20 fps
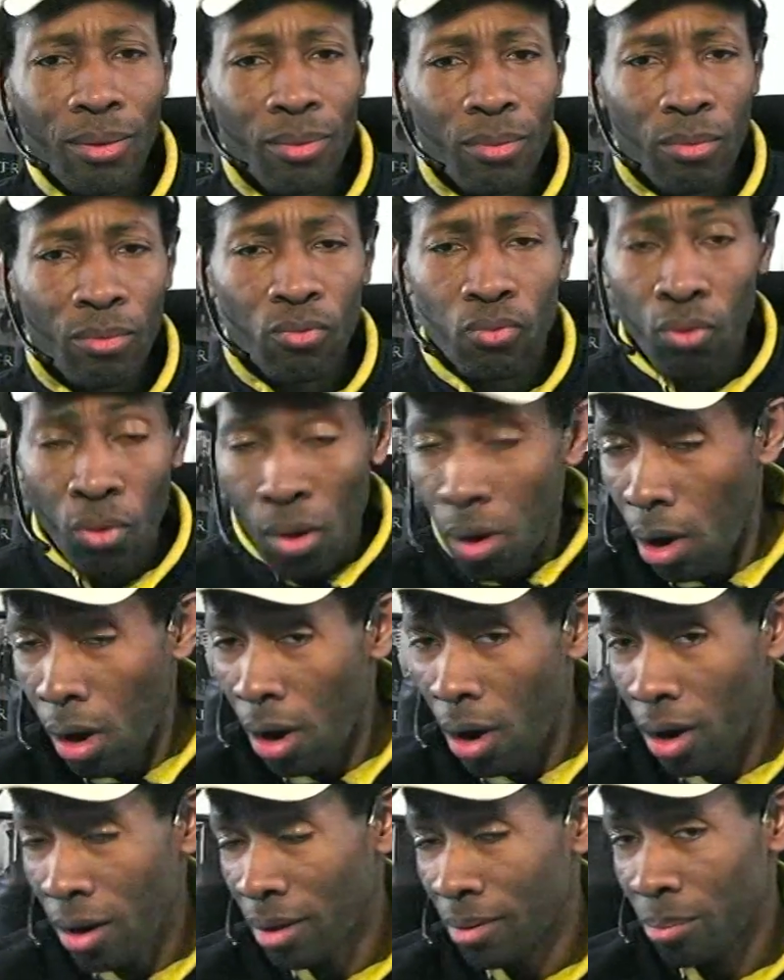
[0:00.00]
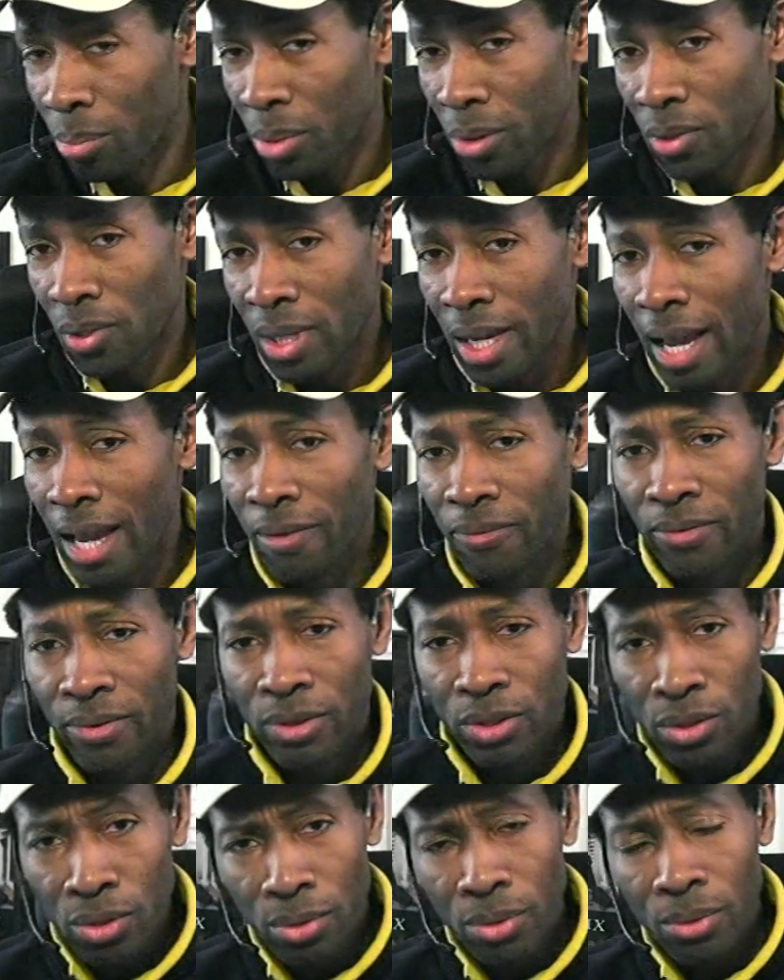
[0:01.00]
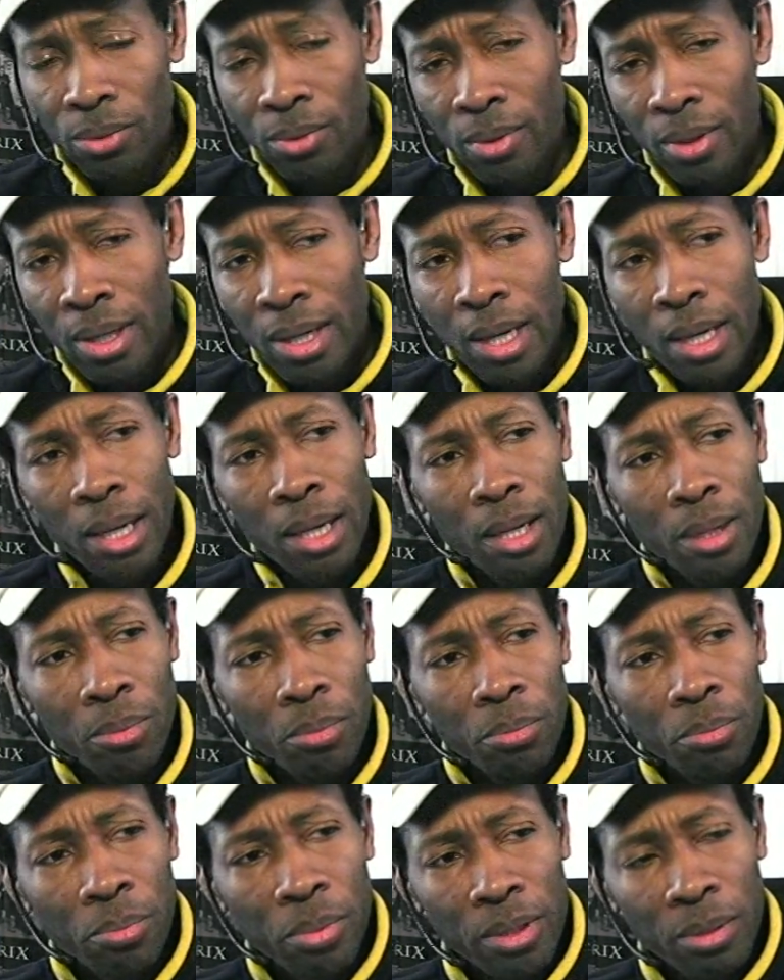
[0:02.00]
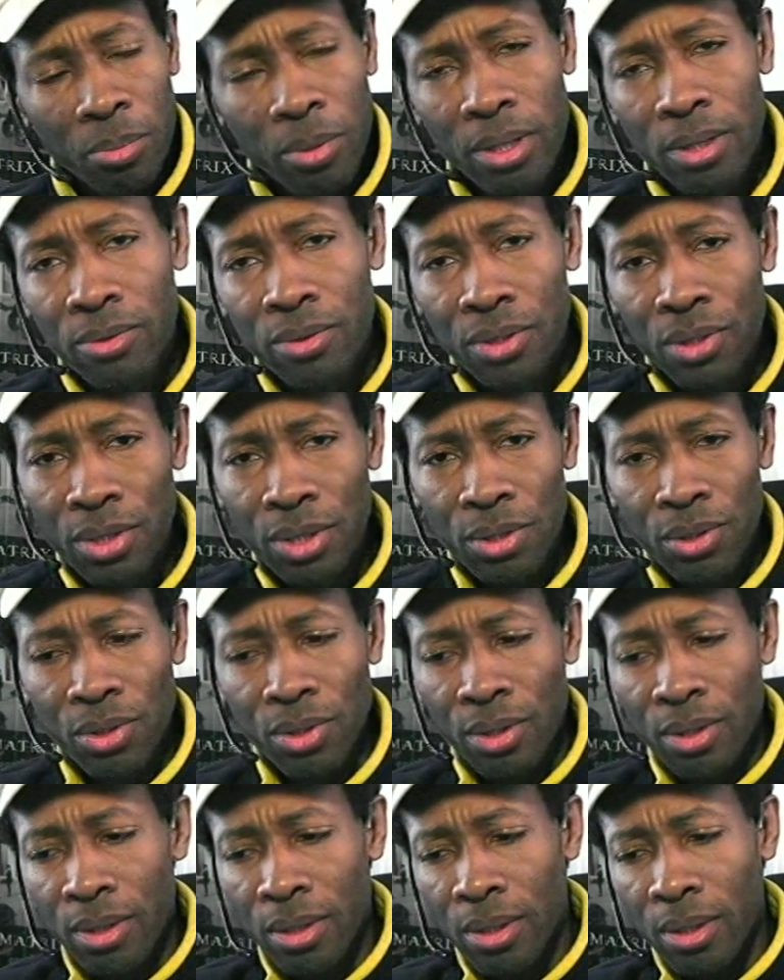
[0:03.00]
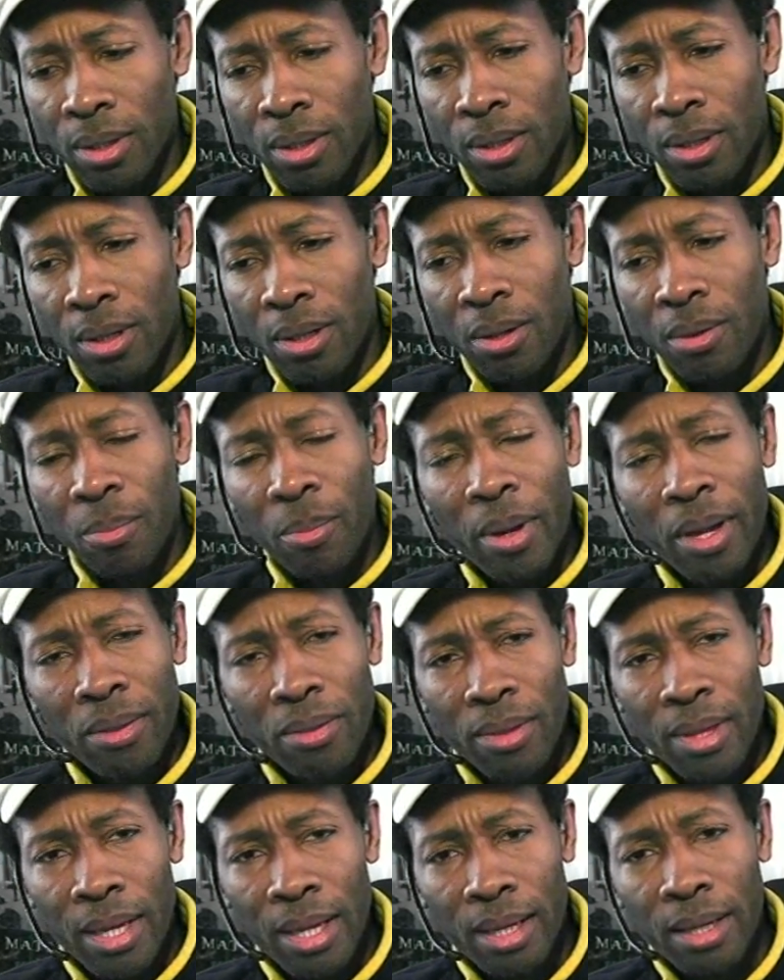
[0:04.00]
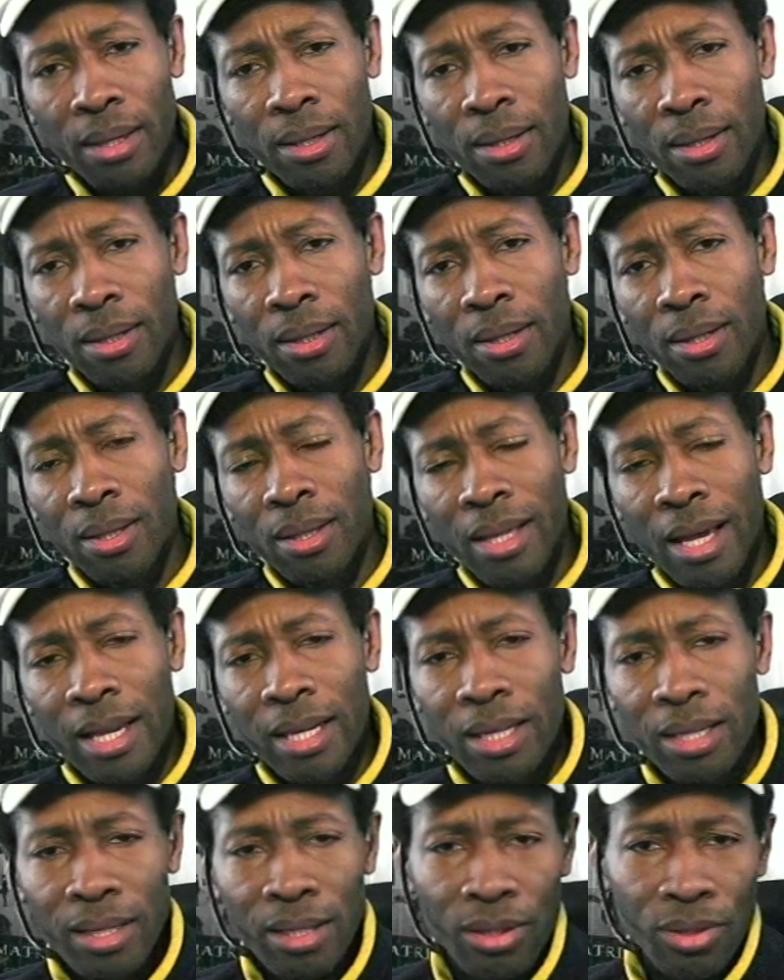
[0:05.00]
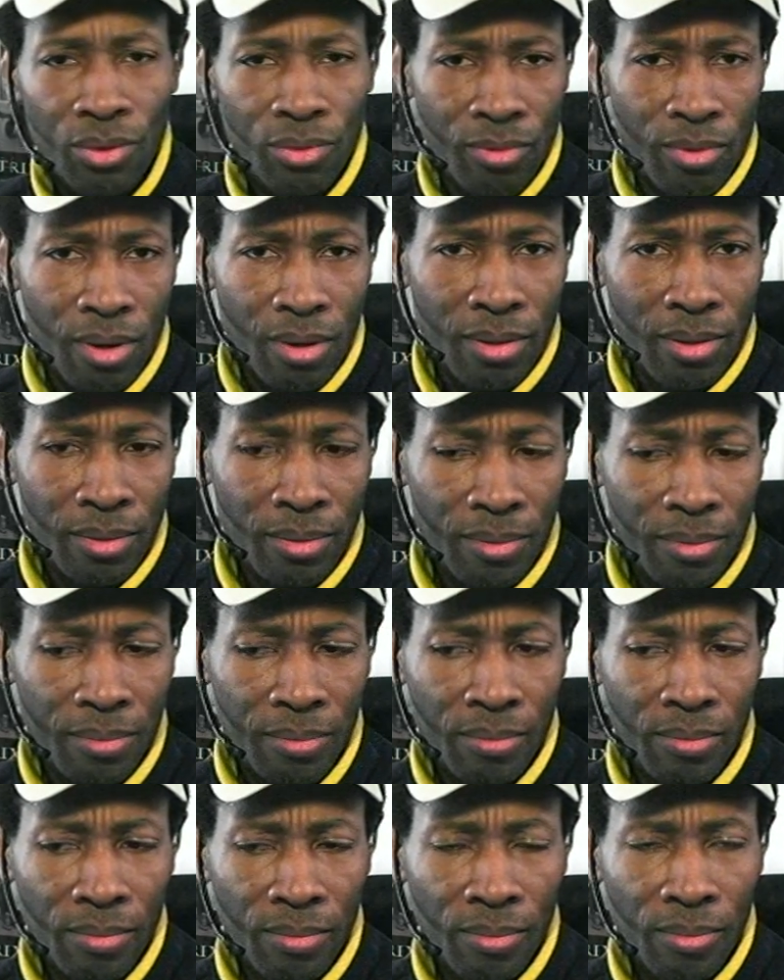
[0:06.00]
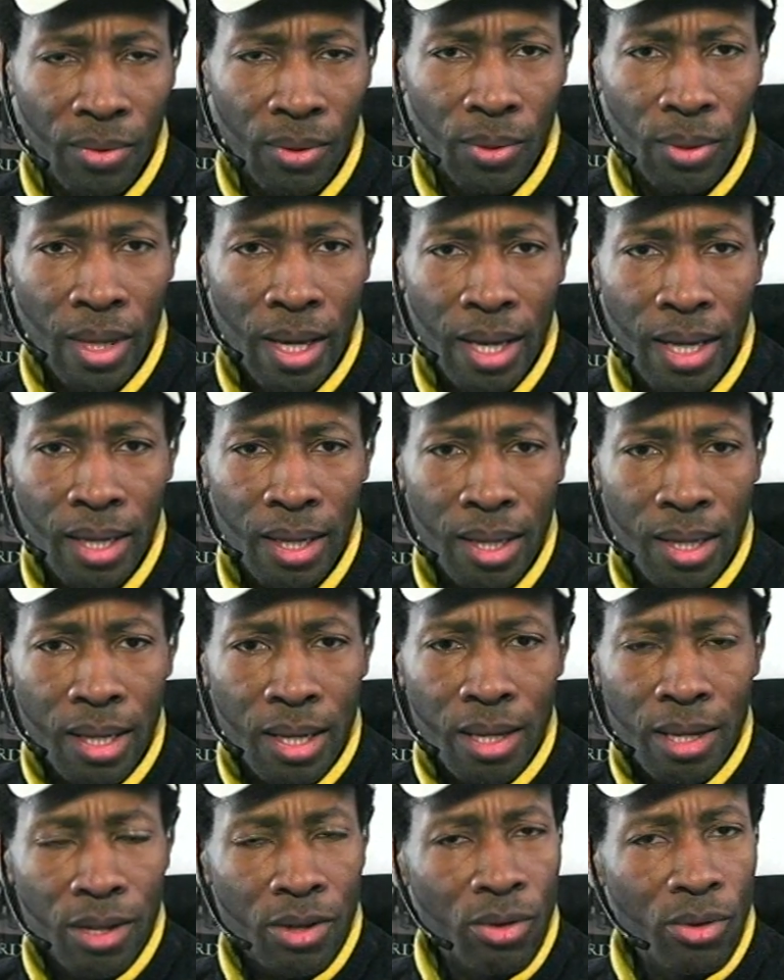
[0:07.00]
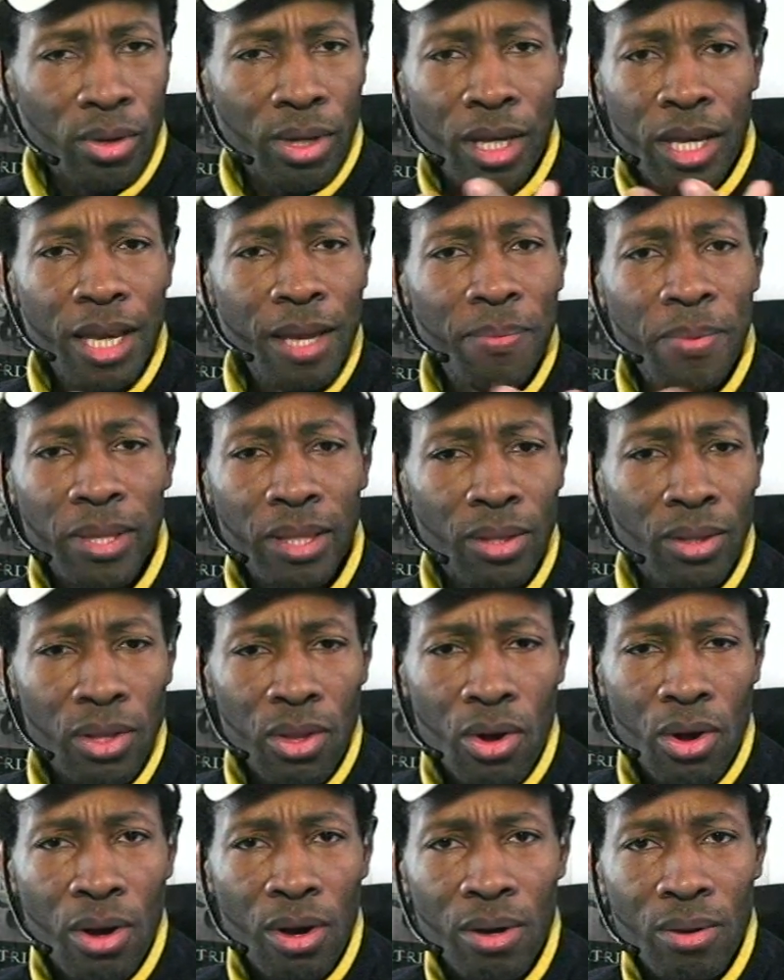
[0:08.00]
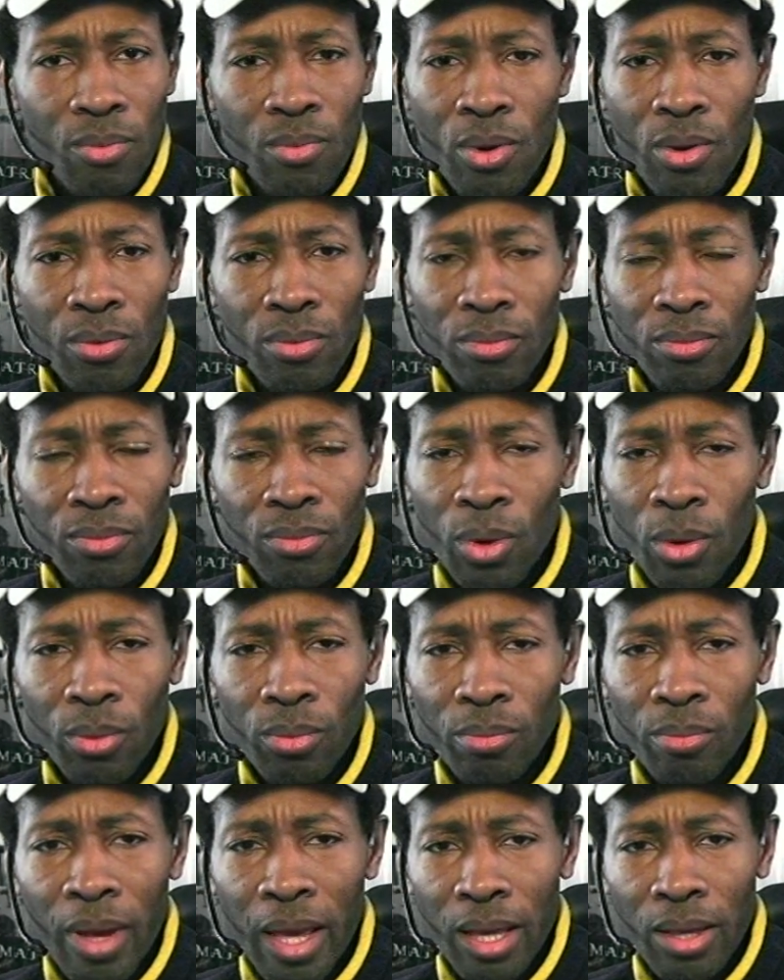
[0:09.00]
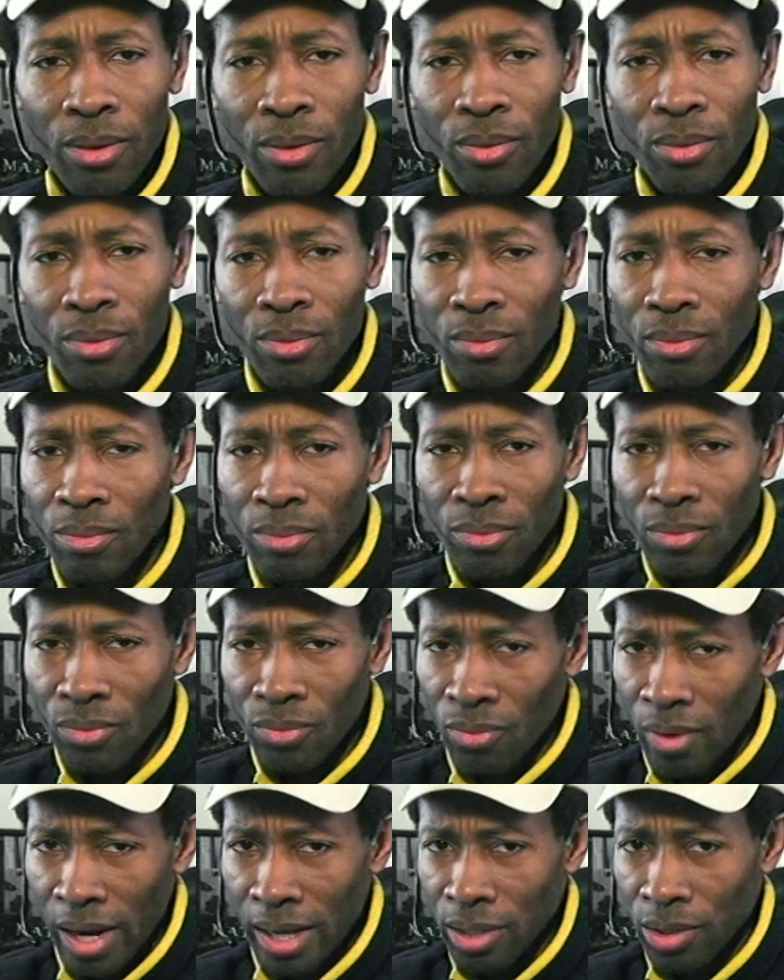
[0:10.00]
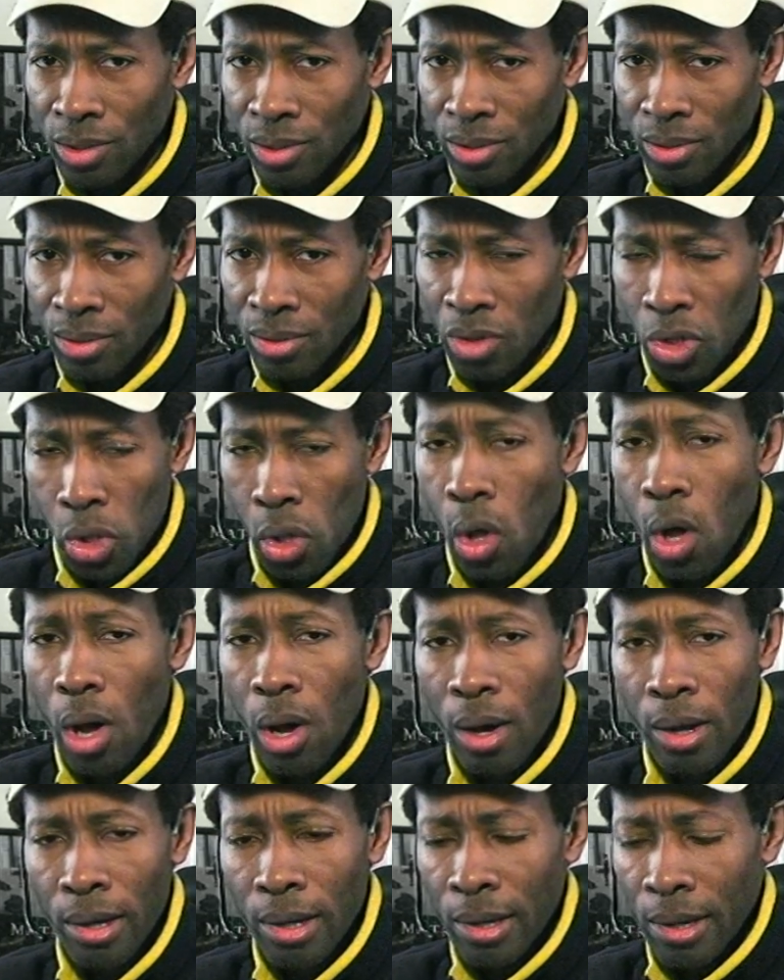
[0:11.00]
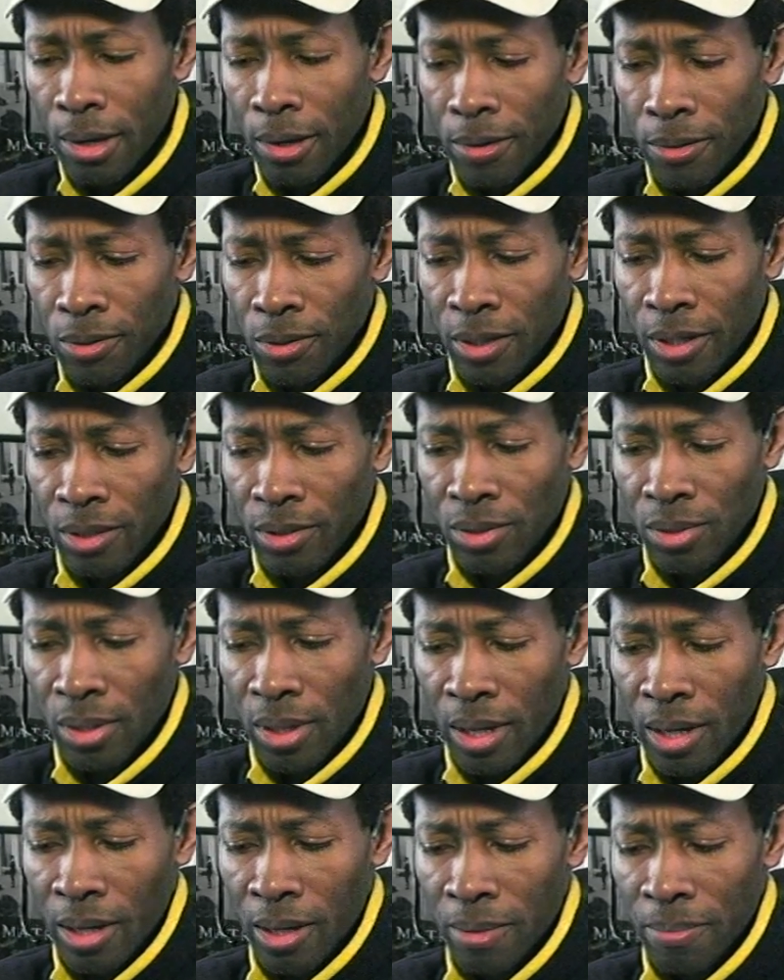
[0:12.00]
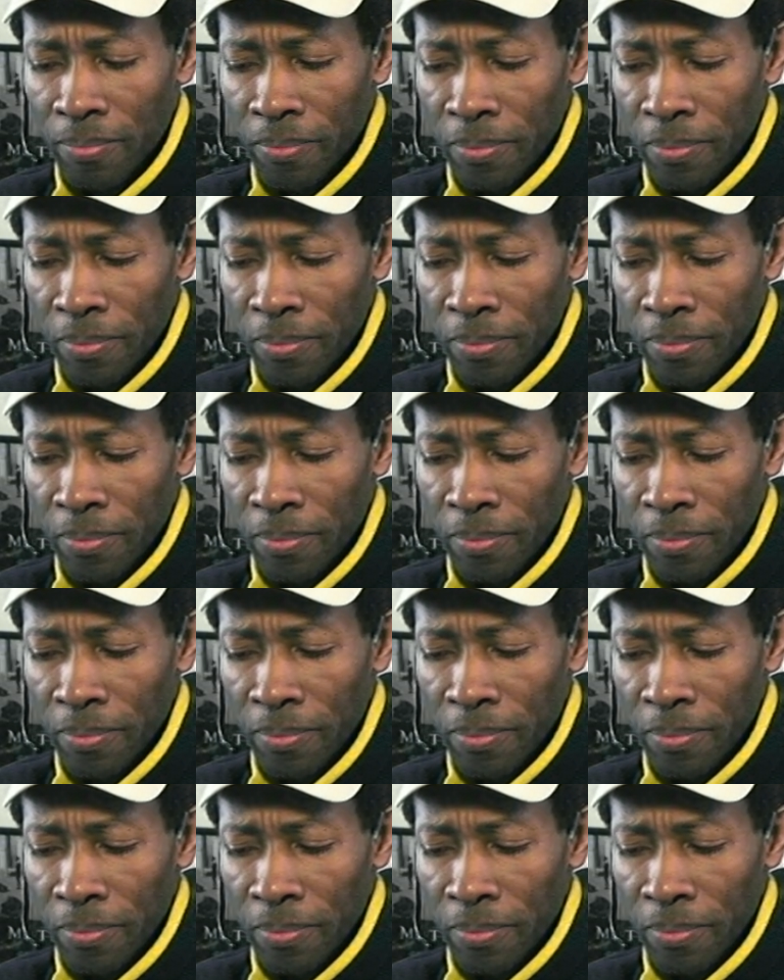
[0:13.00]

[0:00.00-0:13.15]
wrong per se for you, but a brother or sister may think that it is wrong. Okay? Your keeping the law won't won't make you righteous. The law just uh,